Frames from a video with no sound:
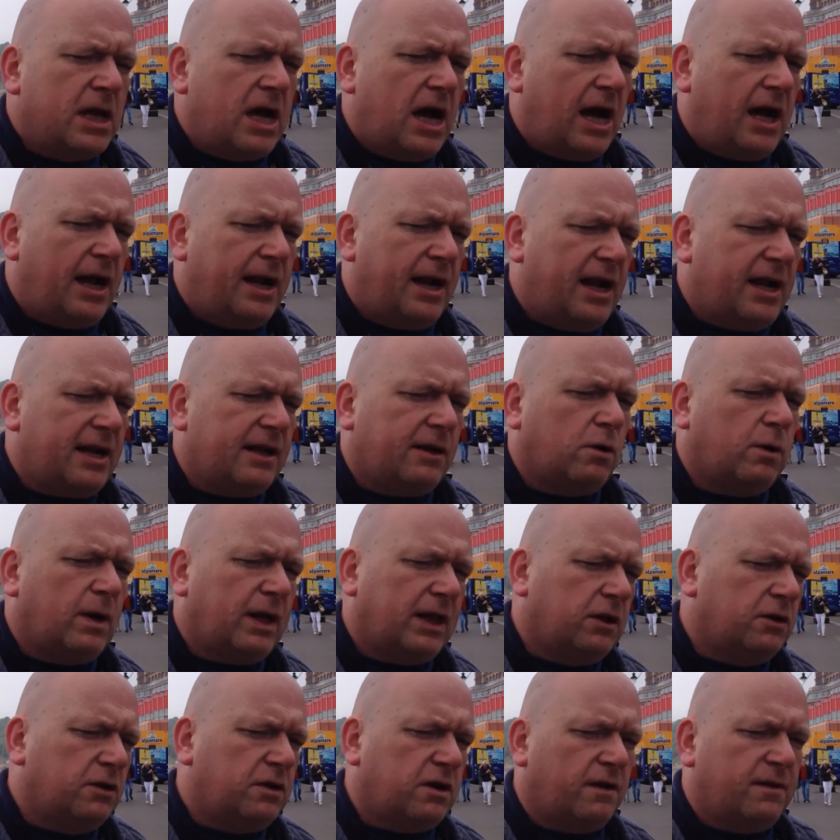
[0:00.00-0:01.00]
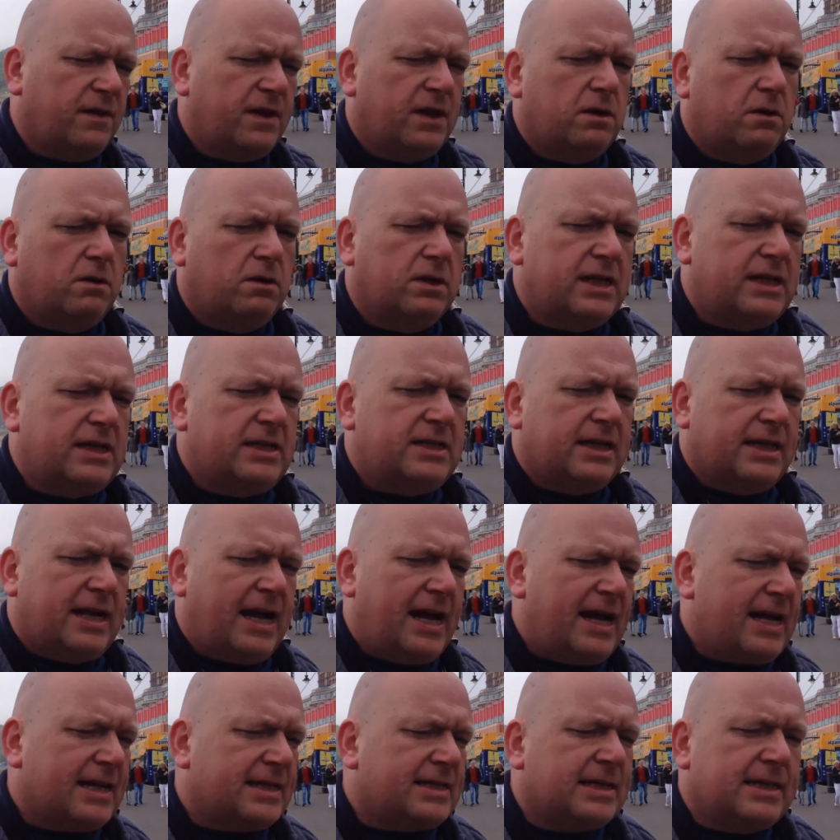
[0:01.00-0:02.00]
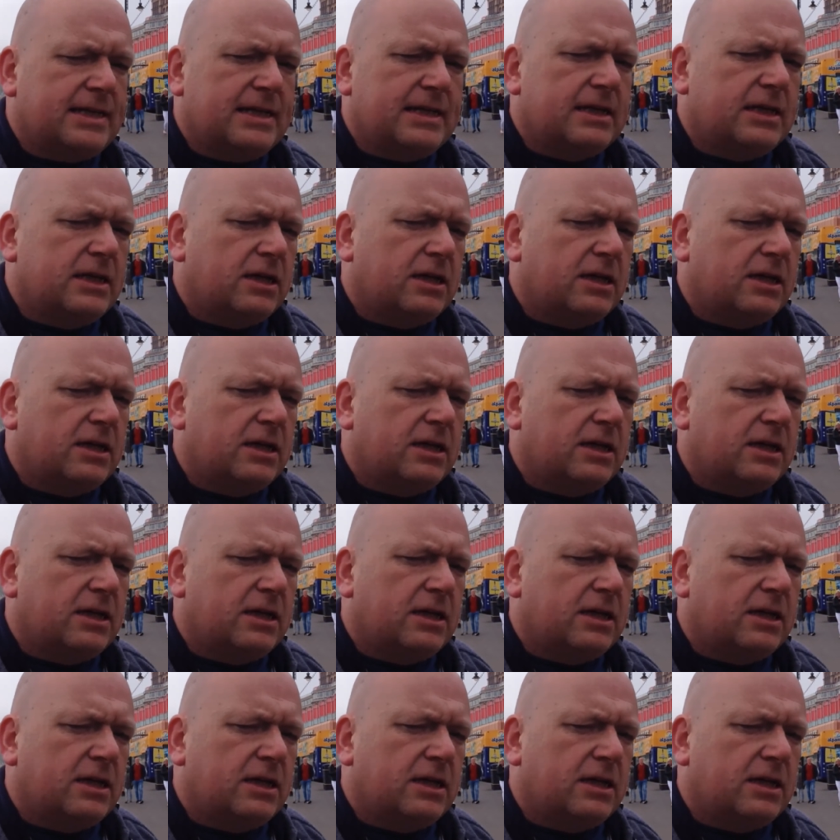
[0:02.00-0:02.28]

And I had a quick look on the old internet,